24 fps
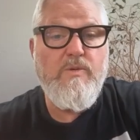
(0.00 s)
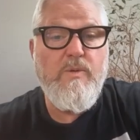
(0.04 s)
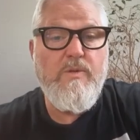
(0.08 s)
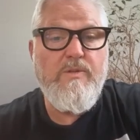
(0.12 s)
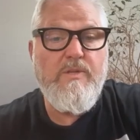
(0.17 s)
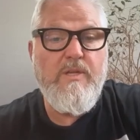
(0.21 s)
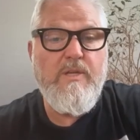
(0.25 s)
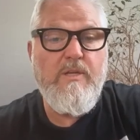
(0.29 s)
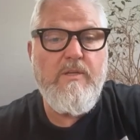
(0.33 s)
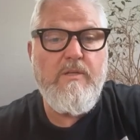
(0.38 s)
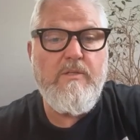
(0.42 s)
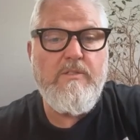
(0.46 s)

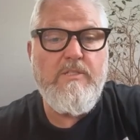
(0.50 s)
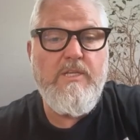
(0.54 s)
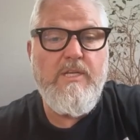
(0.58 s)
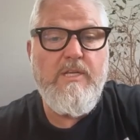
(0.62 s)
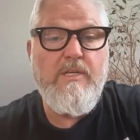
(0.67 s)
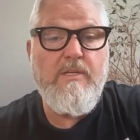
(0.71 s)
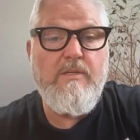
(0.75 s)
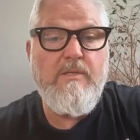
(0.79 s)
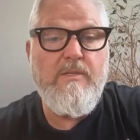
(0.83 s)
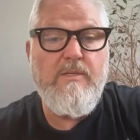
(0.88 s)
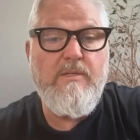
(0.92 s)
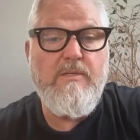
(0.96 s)
with
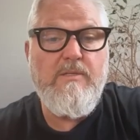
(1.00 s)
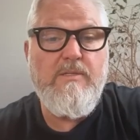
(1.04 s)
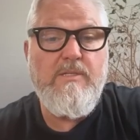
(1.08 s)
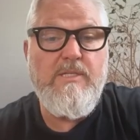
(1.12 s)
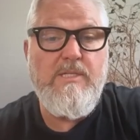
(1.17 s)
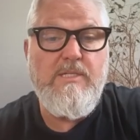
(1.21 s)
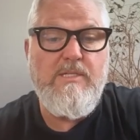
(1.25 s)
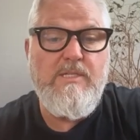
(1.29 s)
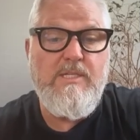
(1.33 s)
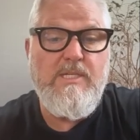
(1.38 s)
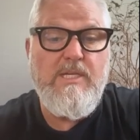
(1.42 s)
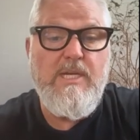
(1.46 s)
content
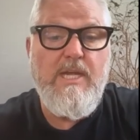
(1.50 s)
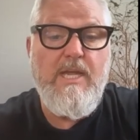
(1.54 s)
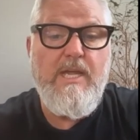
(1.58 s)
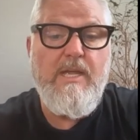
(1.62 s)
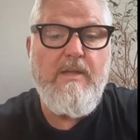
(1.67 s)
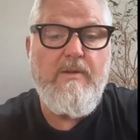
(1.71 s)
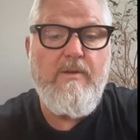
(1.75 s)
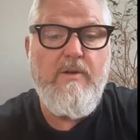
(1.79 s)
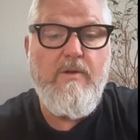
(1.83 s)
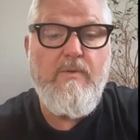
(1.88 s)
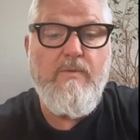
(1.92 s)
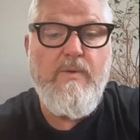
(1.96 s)

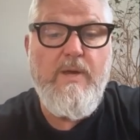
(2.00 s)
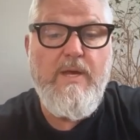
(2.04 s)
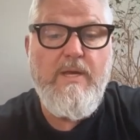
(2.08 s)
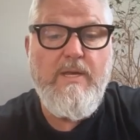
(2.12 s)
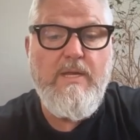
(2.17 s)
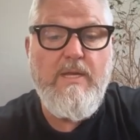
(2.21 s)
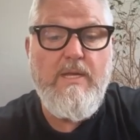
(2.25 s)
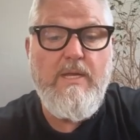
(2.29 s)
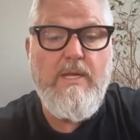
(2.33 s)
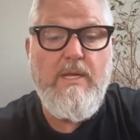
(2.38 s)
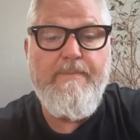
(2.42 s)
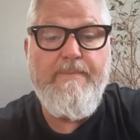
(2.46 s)
CTA
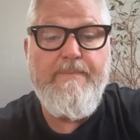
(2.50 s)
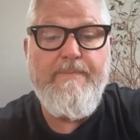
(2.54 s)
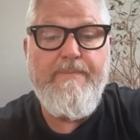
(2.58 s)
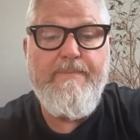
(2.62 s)
ready?